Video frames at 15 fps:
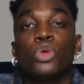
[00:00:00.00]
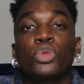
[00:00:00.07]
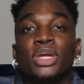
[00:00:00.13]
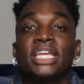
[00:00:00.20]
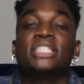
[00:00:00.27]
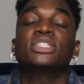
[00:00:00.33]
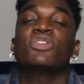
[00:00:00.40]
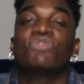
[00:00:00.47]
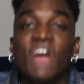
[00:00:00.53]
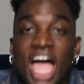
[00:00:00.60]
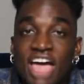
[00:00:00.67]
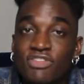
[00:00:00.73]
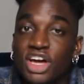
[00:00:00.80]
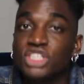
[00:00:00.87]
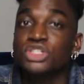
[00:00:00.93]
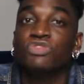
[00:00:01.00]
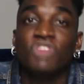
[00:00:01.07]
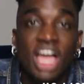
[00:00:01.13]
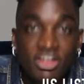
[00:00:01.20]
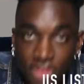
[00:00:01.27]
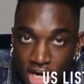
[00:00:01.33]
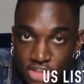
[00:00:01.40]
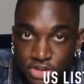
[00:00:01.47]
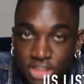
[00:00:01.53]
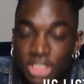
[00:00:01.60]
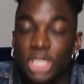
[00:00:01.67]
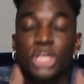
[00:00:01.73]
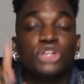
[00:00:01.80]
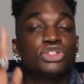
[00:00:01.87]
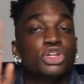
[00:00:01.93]
Rickey to 500-500.
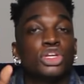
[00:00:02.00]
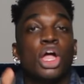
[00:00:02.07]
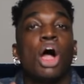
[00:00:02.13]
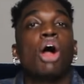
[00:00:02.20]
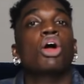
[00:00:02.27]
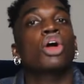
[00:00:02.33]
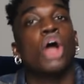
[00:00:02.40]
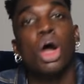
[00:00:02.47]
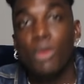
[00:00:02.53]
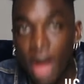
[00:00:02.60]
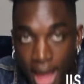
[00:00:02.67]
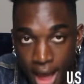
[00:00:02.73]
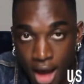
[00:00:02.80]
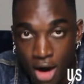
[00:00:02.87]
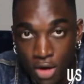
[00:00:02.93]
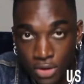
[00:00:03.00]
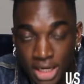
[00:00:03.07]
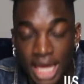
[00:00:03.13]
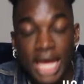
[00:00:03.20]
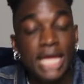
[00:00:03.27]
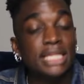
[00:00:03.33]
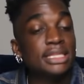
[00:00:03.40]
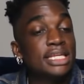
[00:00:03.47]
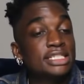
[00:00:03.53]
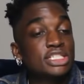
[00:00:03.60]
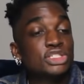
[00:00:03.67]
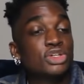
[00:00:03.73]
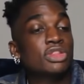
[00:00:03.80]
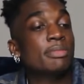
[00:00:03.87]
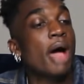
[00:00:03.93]
So y'all, go out,
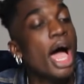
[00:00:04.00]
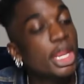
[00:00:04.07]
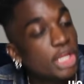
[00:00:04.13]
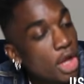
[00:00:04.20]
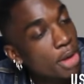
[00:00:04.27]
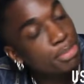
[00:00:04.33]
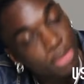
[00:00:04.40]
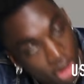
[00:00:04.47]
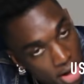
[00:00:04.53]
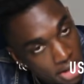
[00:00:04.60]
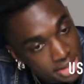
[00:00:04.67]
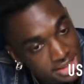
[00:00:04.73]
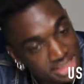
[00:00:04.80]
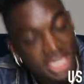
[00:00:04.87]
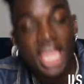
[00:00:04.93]
listen to them audiobooks,